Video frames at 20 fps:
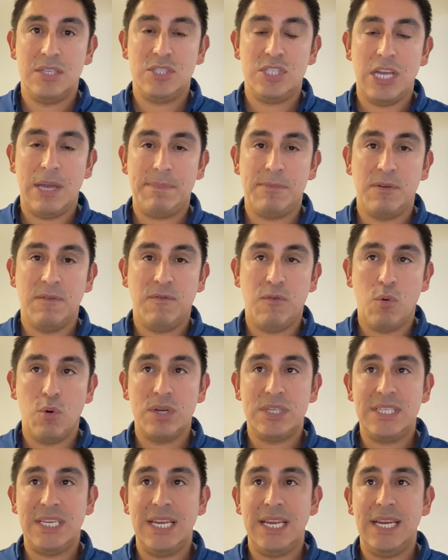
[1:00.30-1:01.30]
chapter
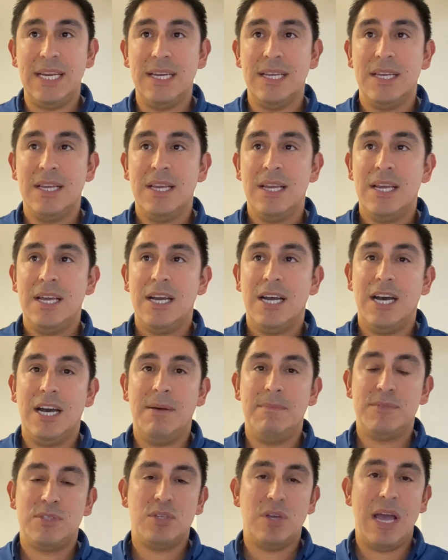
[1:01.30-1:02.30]
14.
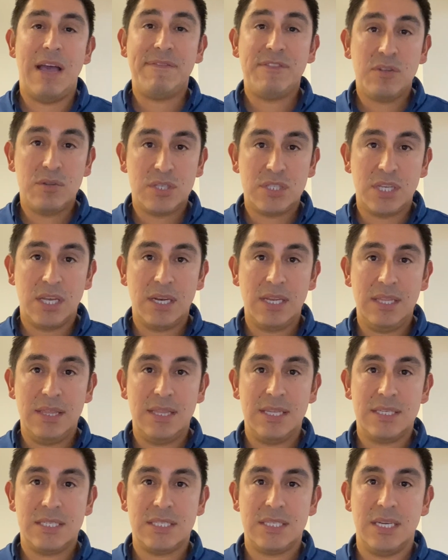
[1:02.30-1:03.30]
So after studying
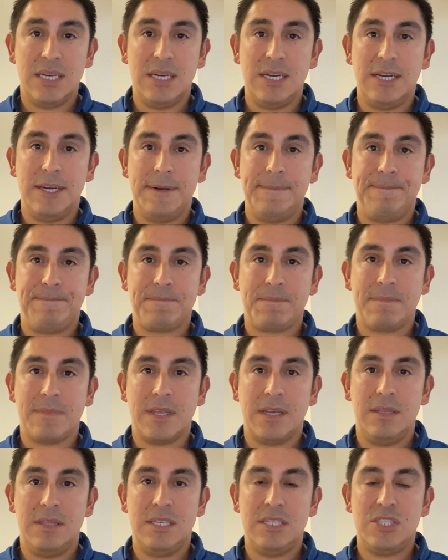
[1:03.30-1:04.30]
this
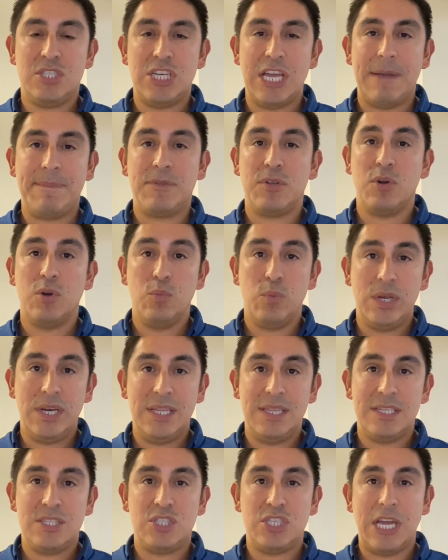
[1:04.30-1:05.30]
chapter, or
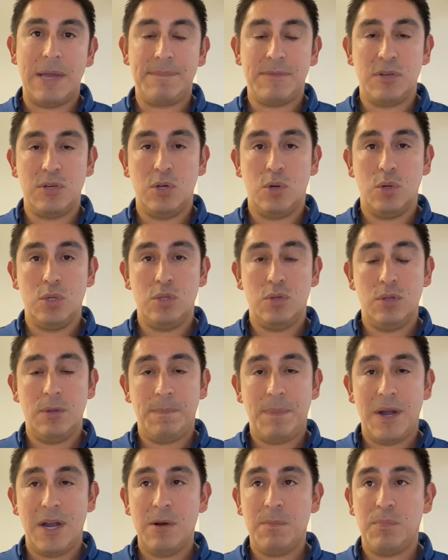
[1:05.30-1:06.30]
reading this chapter and going through the
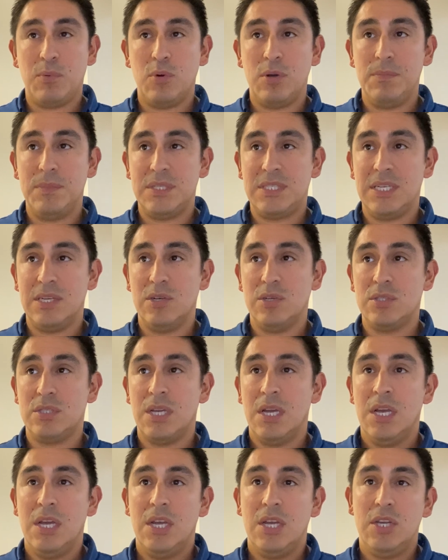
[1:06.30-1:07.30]
PowerPoint materials,
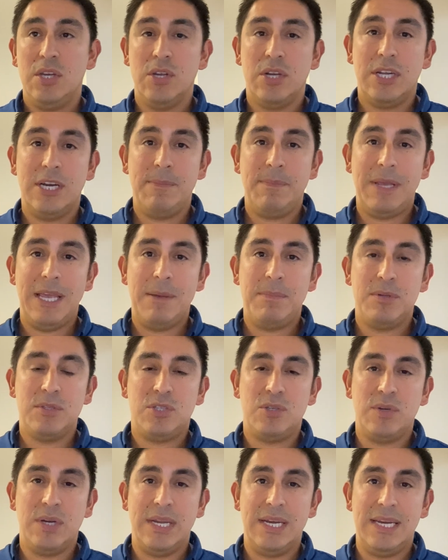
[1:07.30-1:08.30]
you're going to be able
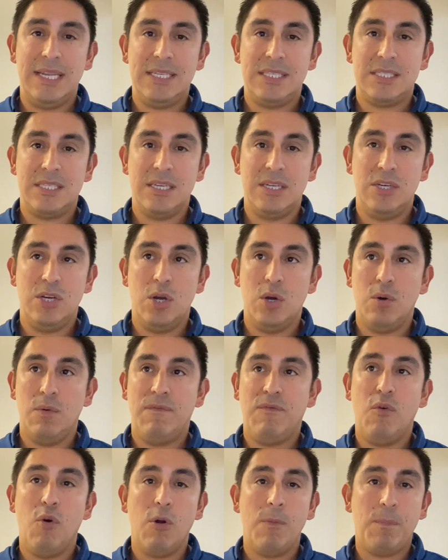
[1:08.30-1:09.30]
to at least know
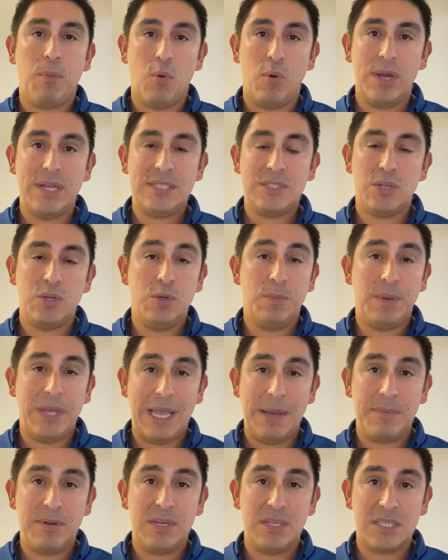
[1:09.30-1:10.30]
4 points, or you'll be
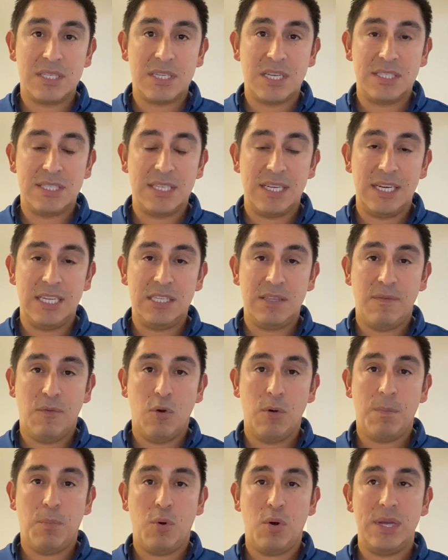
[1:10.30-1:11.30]
able to discuss at least
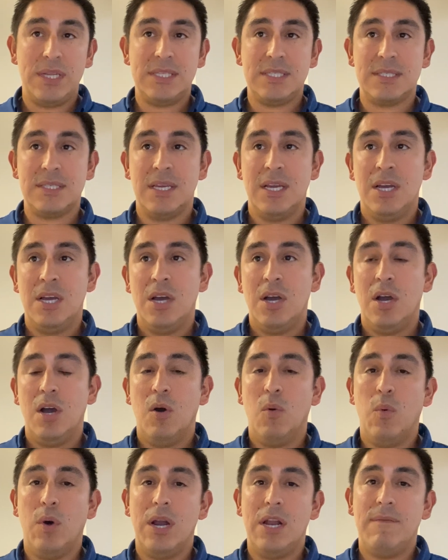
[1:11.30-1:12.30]
4 points.
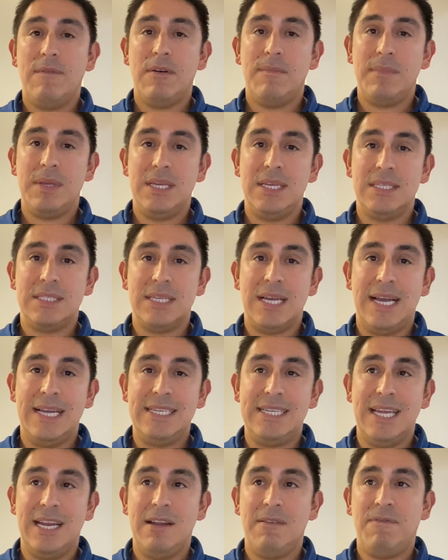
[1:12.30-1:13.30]
One of them is
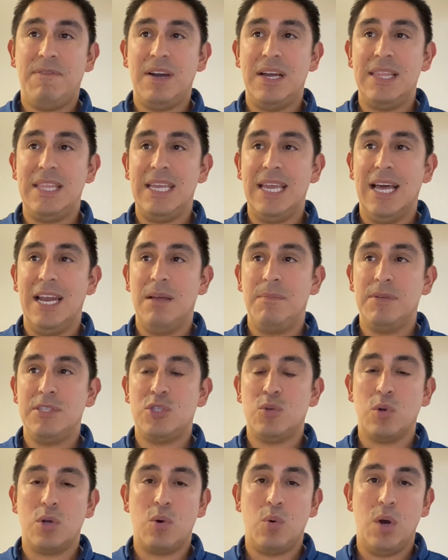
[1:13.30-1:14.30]
identify the
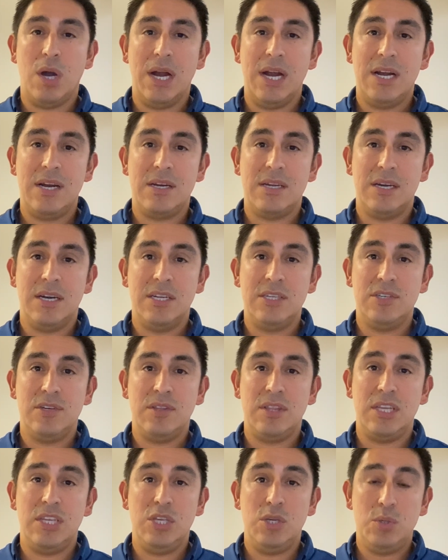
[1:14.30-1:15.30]
elements required under
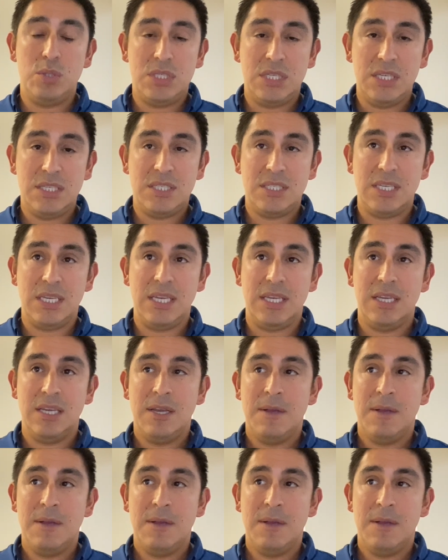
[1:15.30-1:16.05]
the UCC